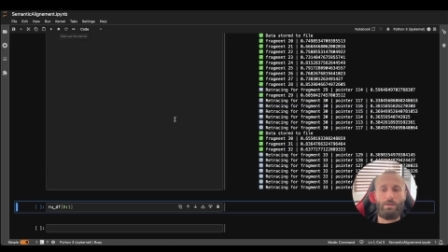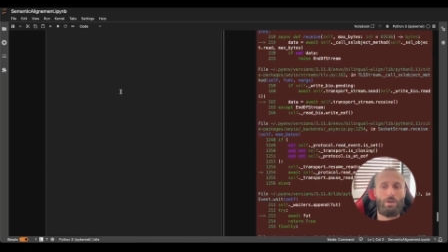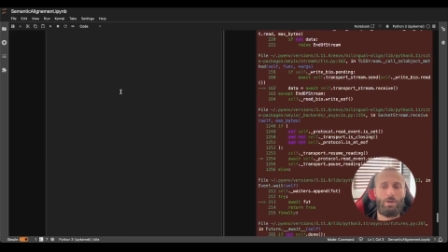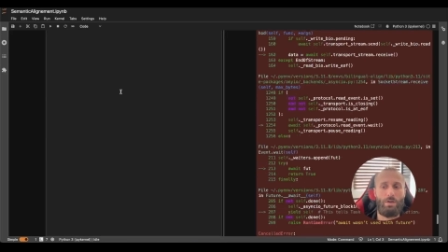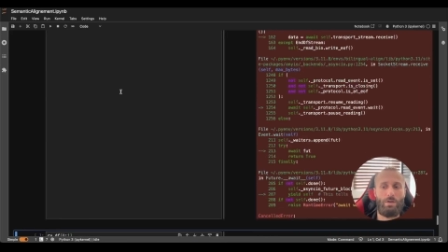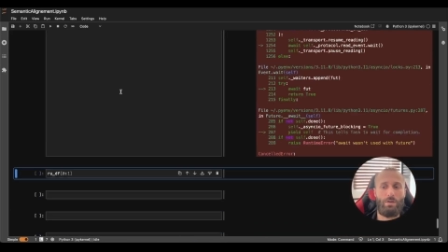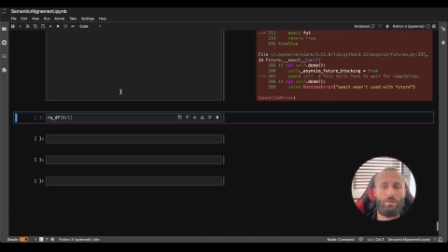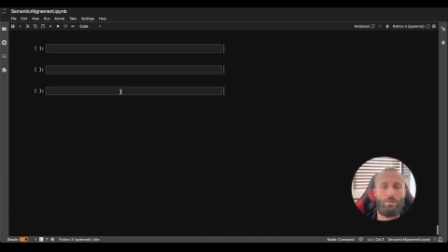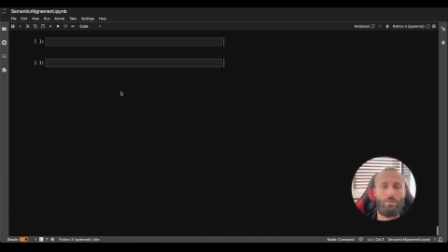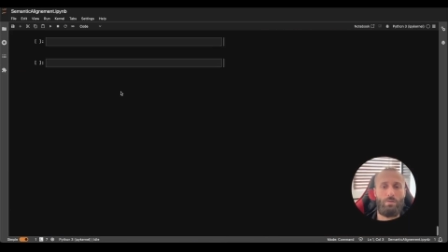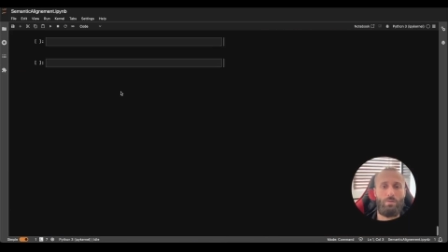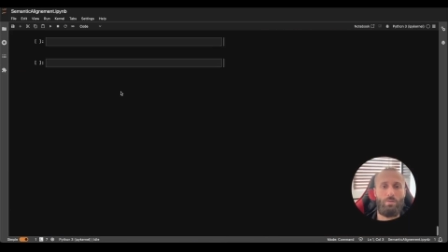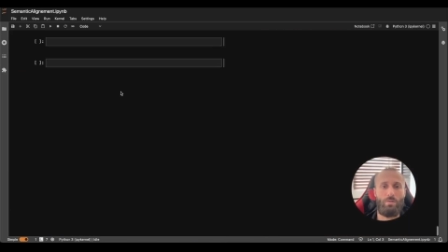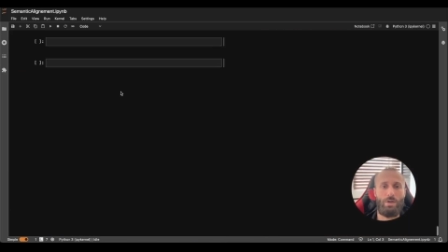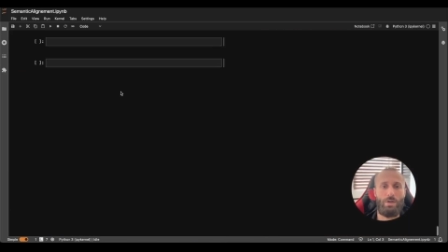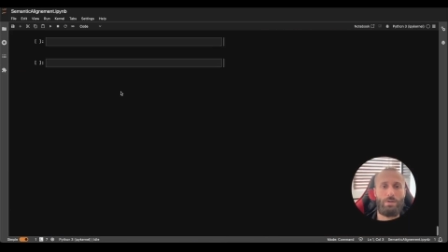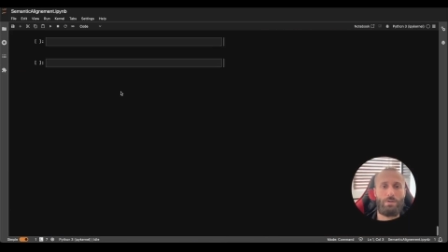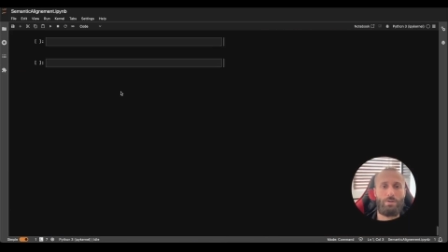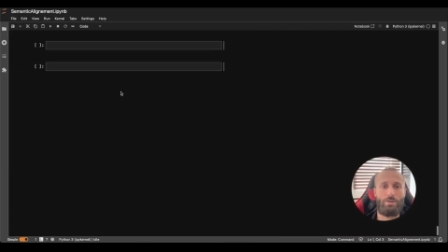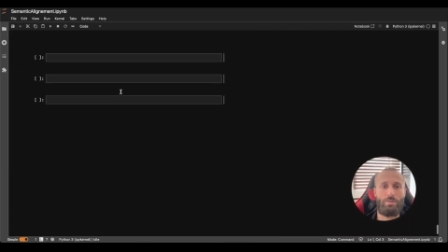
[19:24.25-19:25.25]
Okay,
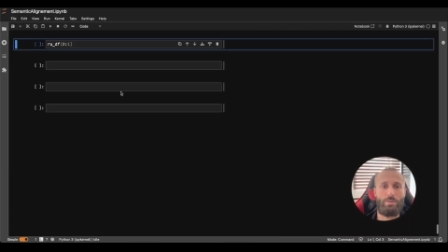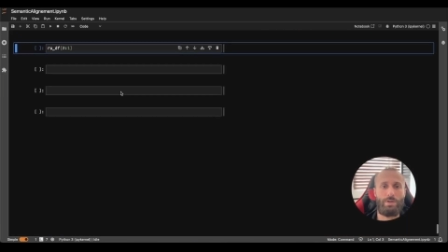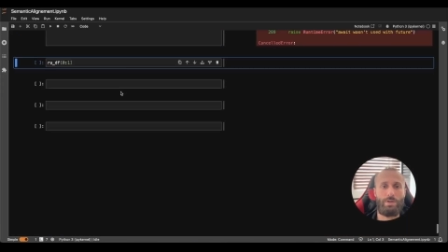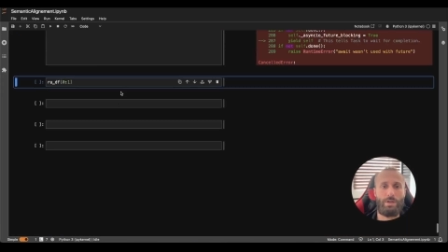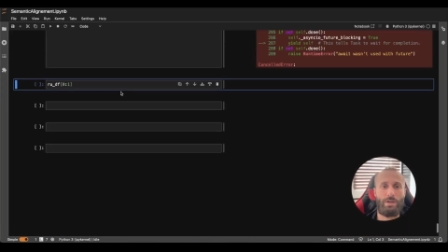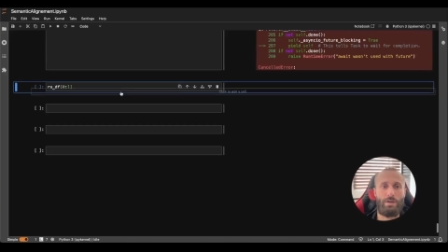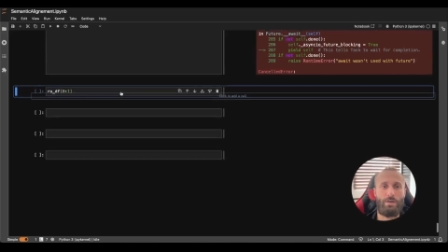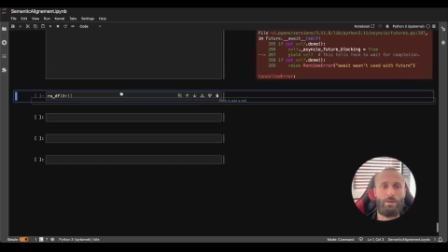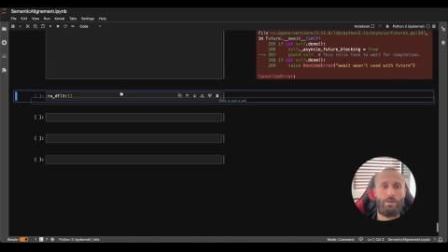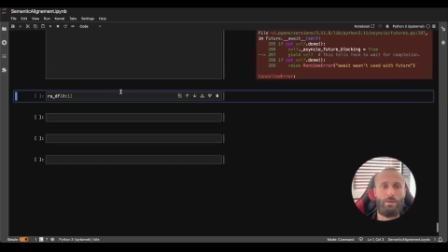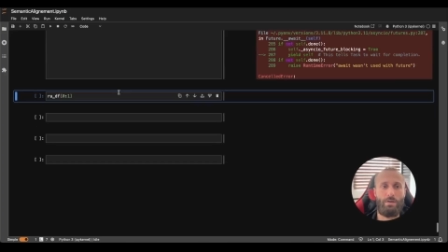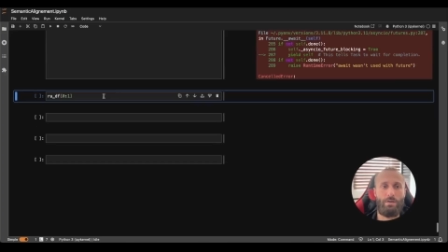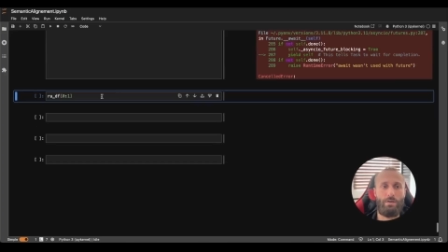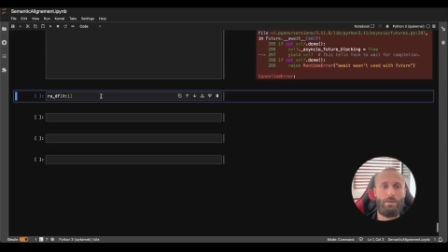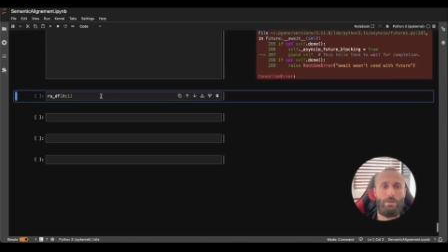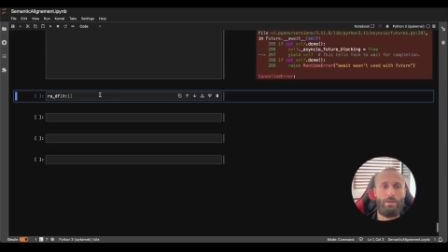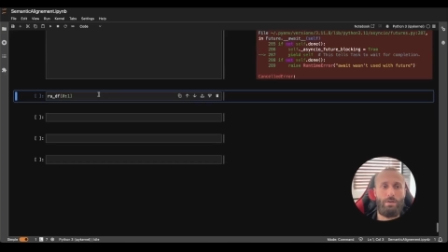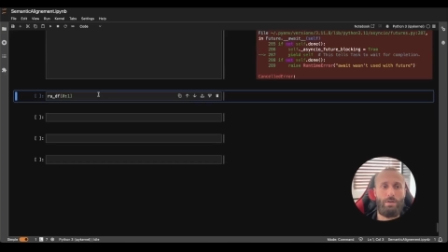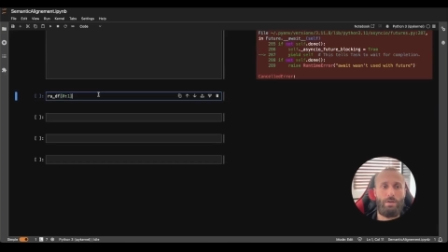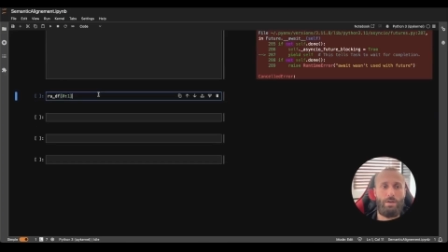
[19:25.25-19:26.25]
we stop the kernel
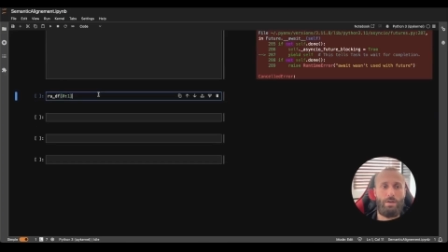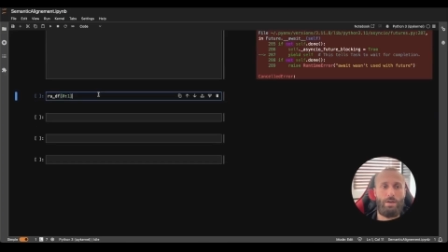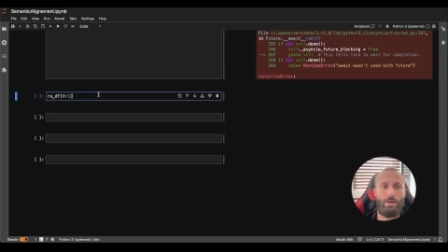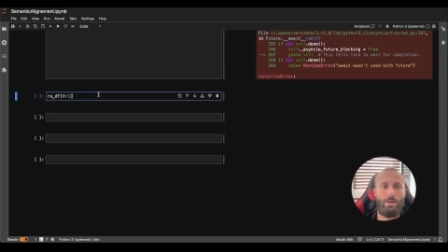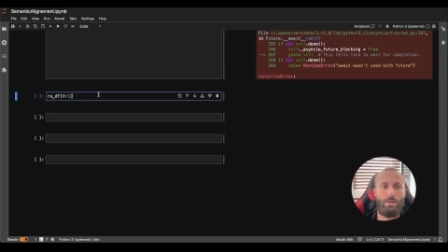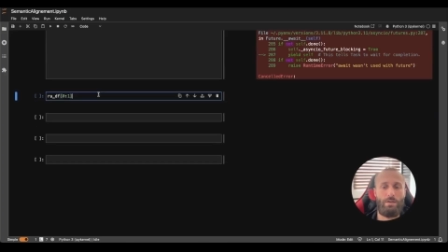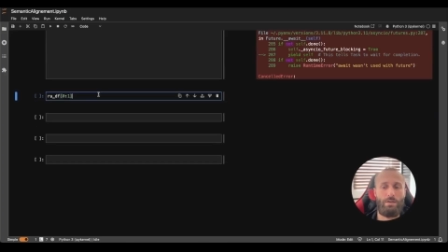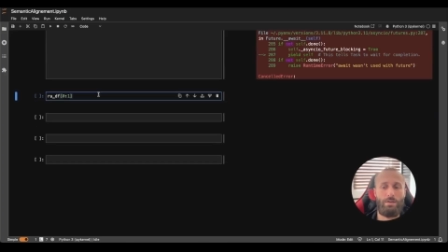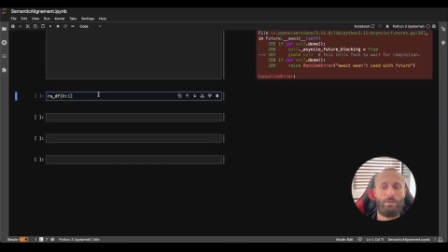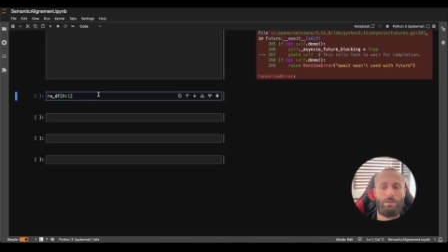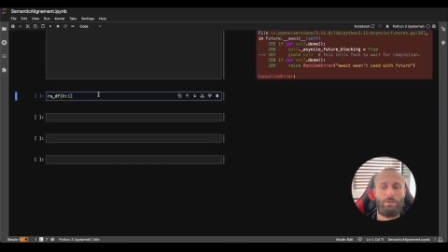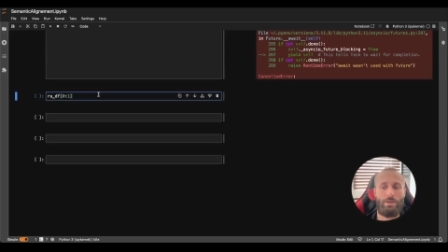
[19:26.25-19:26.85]
and